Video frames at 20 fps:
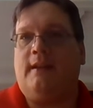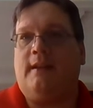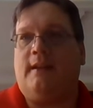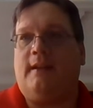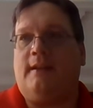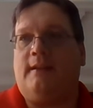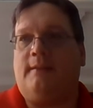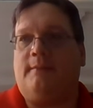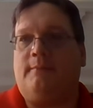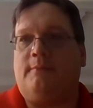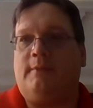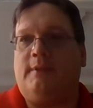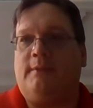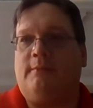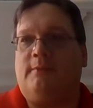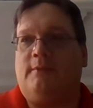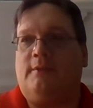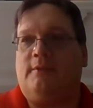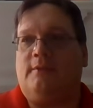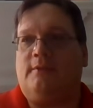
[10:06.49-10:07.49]
and we
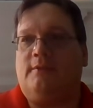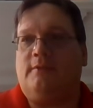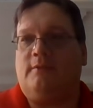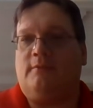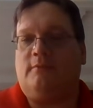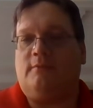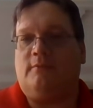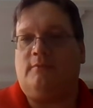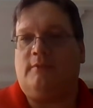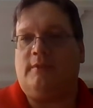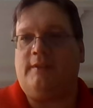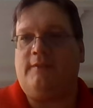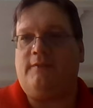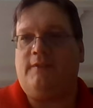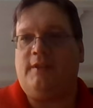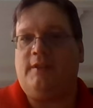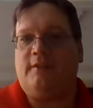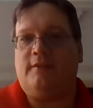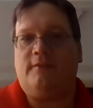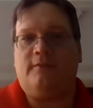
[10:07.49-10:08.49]
will
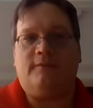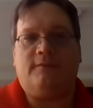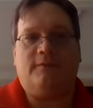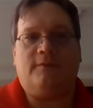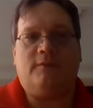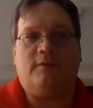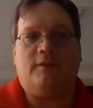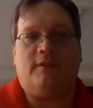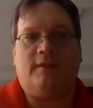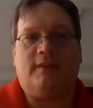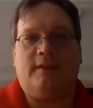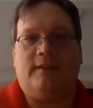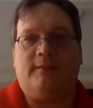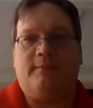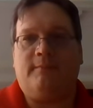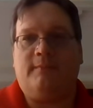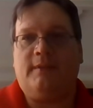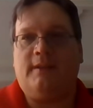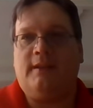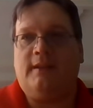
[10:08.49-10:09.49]
review for
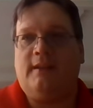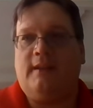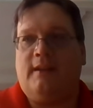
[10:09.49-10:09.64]
them